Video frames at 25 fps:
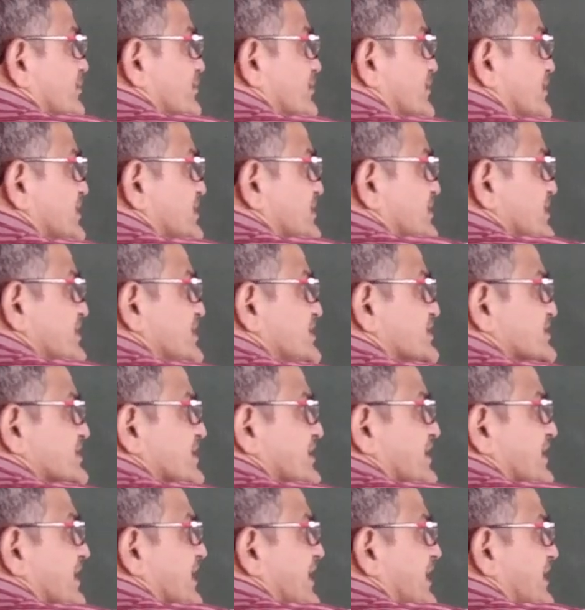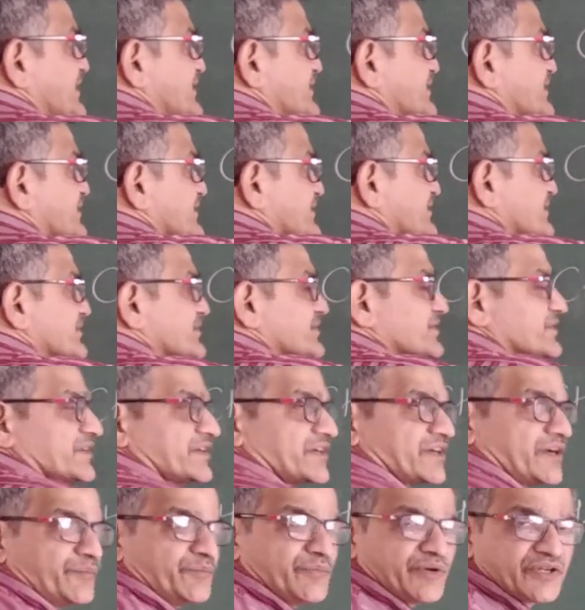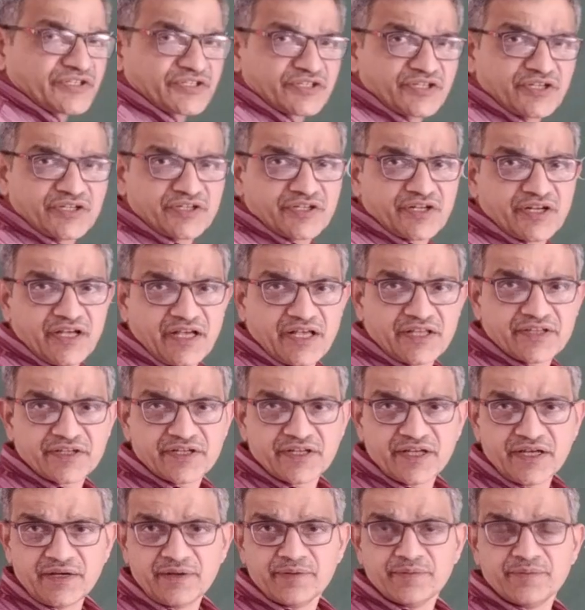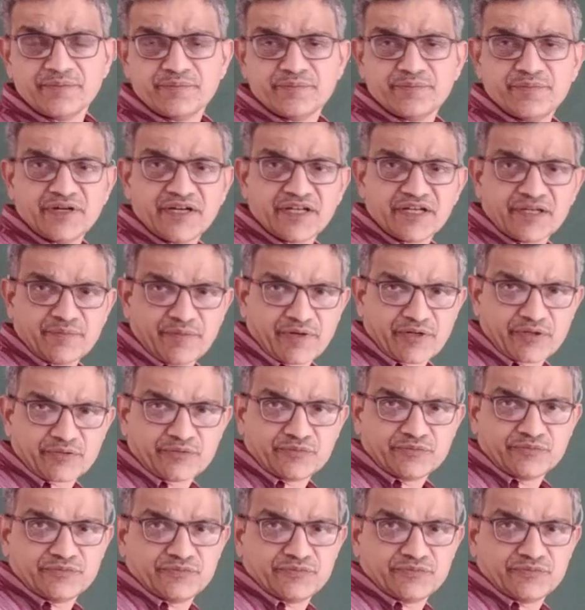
Methane is a gas, combustion of the burn one.